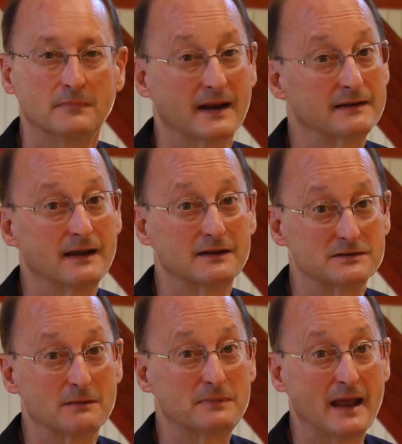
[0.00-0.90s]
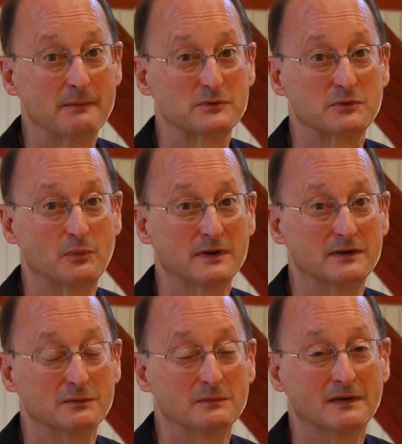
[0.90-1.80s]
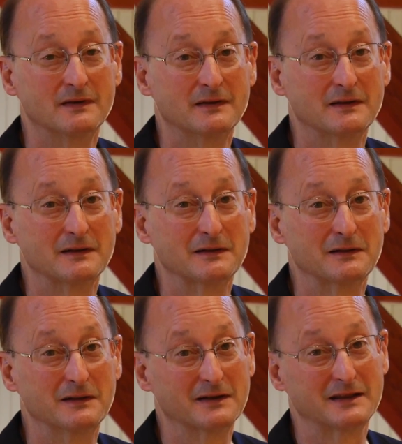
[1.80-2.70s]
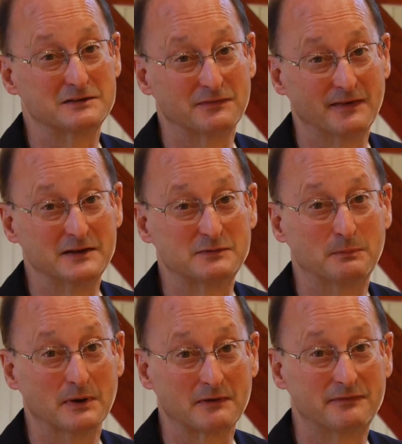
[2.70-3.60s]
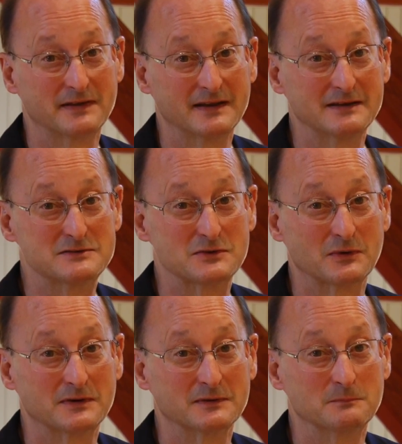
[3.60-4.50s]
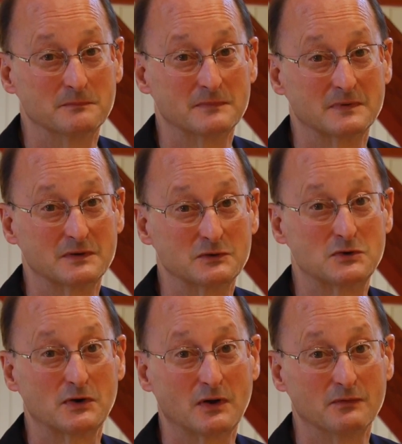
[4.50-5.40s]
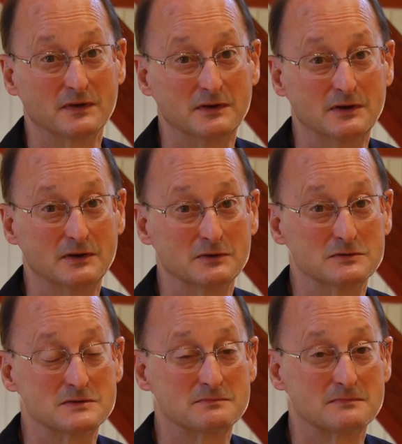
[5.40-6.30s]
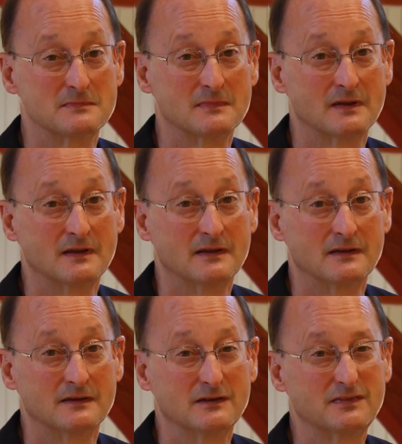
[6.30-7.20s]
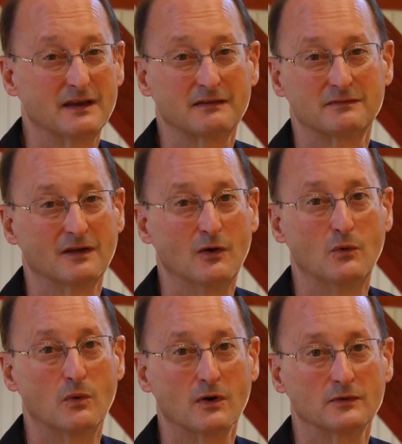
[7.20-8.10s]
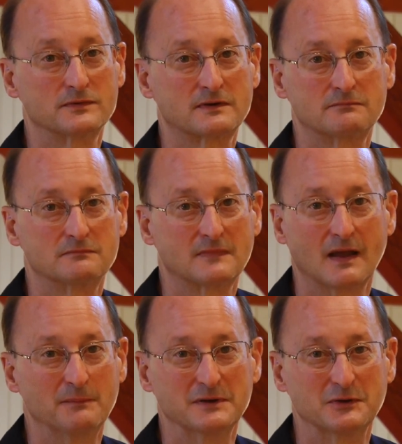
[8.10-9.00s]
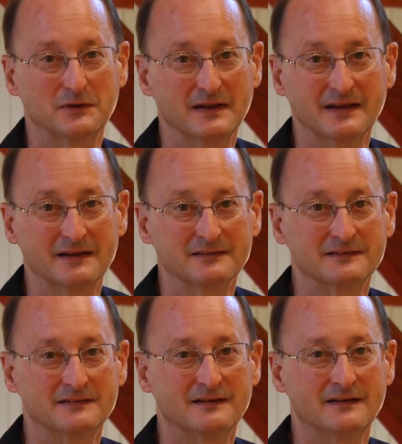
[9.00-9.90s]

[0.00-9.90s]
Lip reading: But I tell you, sometimes when you look at your Facebook feeds or you turn on the news, you think the whole world's coming to an end.